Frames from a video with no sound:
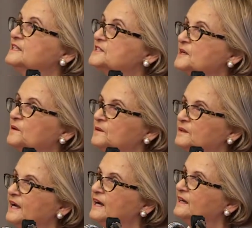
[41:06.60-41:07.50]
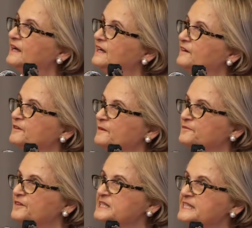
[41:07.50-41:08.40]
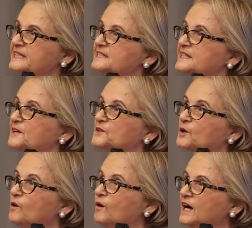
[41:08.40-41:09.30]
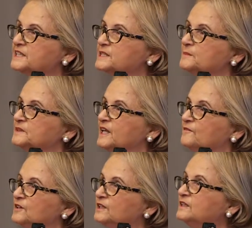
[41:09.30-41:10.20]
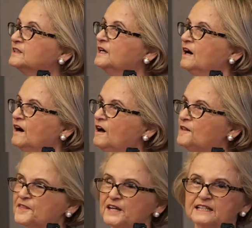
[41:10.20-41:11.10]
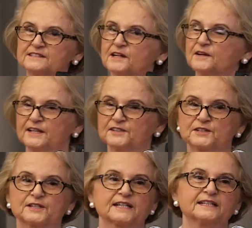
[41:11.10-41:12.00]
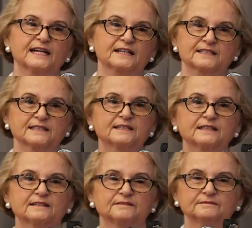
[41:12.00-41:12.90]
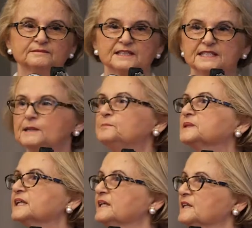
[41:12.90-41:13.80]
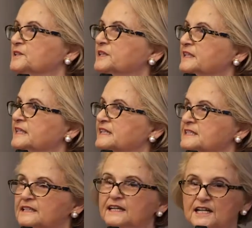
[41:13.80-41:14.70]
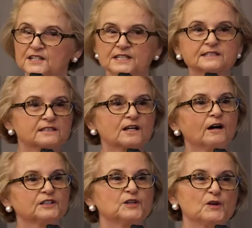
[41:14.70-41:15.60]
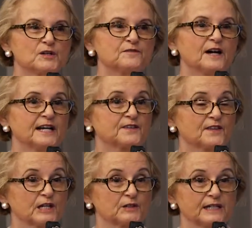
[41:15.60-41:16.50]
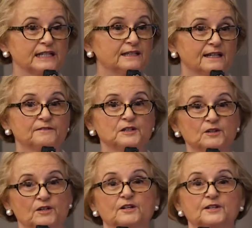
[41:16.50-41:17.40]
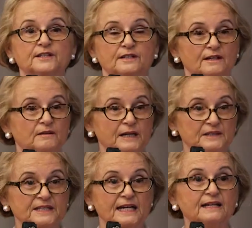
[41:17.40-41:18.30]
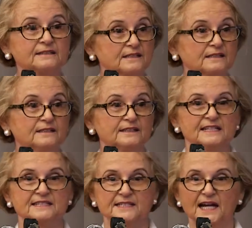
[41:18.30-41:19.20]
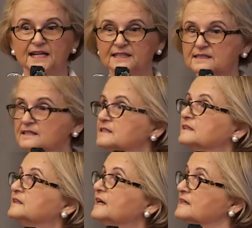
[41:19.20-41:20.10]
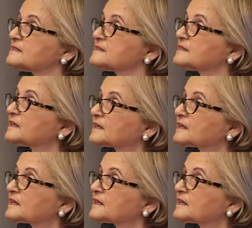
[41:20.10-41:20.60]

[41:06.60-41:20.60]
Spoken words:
So from physics at the quantum level, all things are interconnected, deeply interconnected. This is called unified theory. Have you heard about that in science? Yes.